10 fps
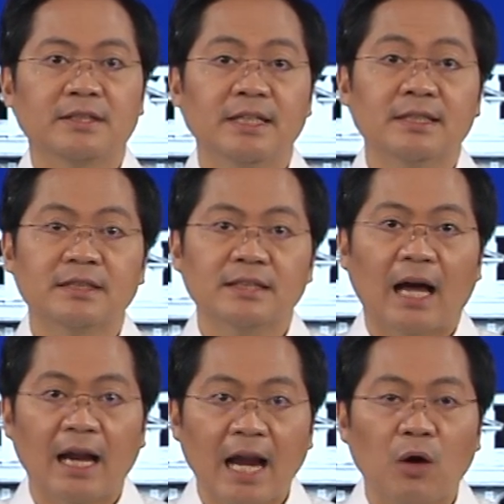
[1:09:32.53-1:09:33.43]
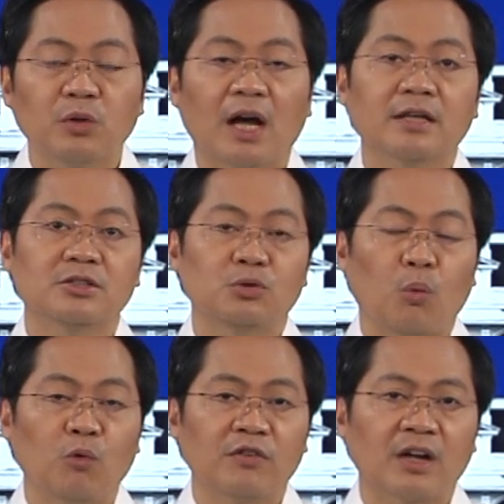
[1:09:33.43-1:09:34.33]
This allowed us to
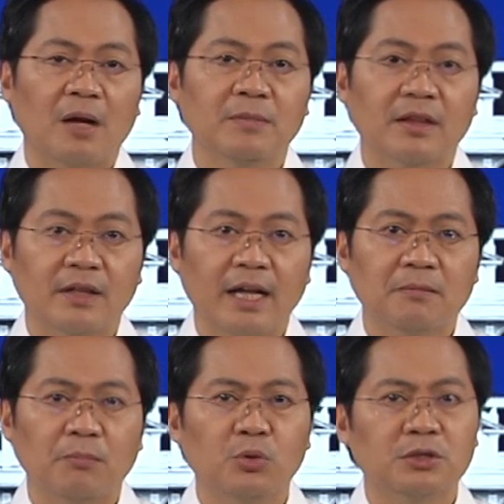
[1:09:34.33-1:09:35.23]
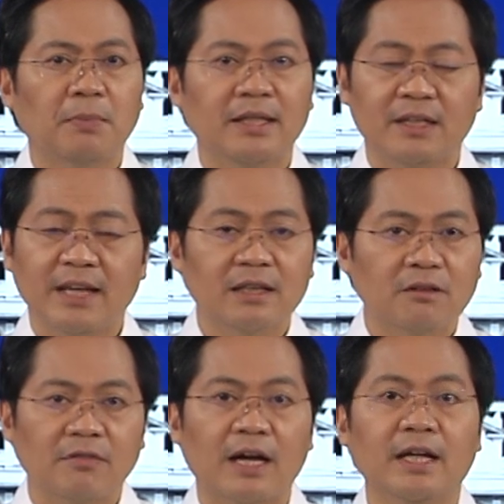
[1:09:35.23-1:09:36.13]
overcome the threat posed by the Delta
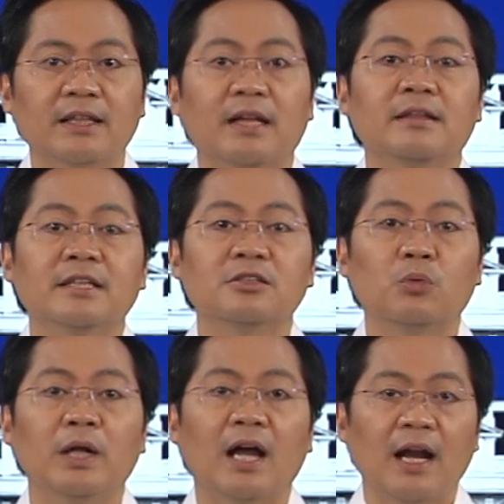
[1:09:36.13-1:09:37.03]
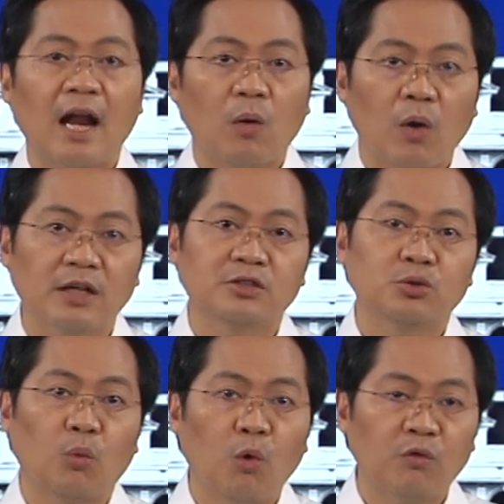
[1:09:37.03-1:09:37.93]
variant, and this will allow us
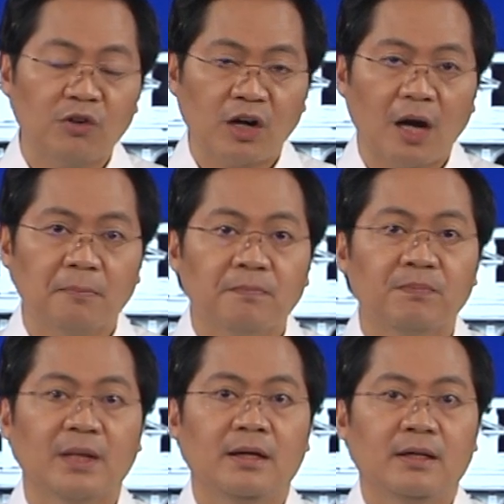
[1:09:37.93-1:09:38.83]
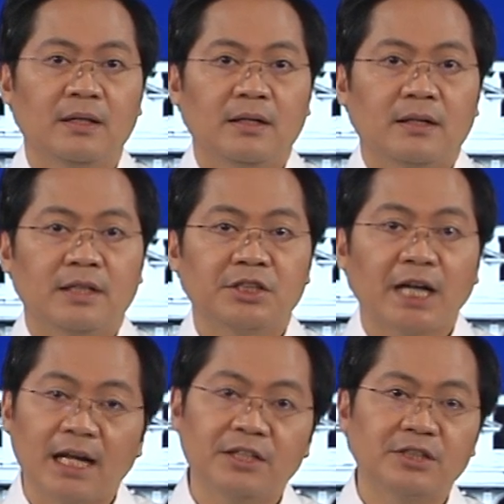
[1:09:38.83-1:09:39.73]
to overcome the
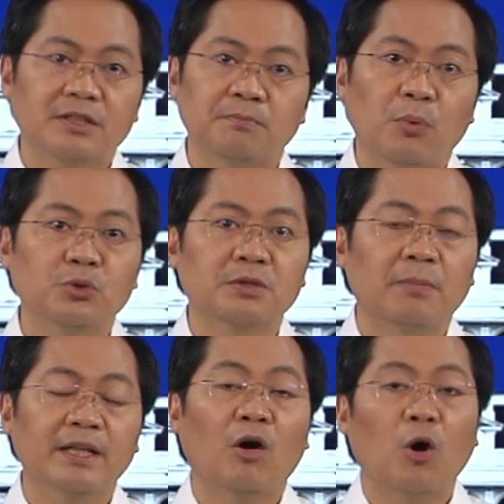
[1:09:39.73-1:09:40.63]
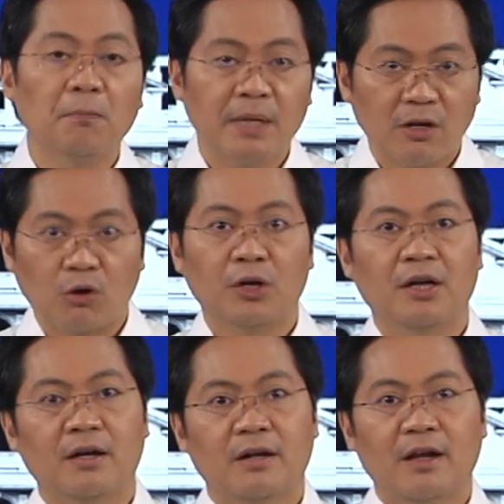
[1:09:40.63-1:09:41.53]
challenges posed by the Omicron
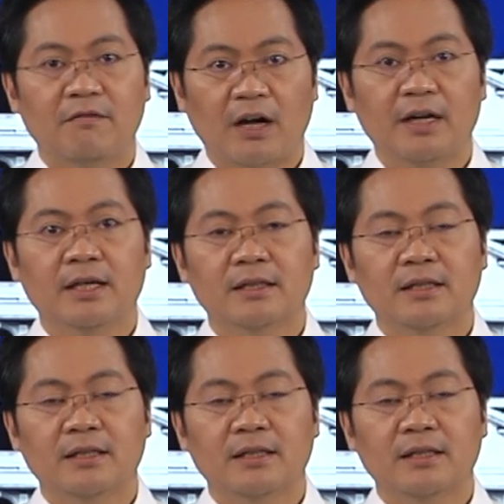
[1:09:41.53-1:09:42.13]
variant.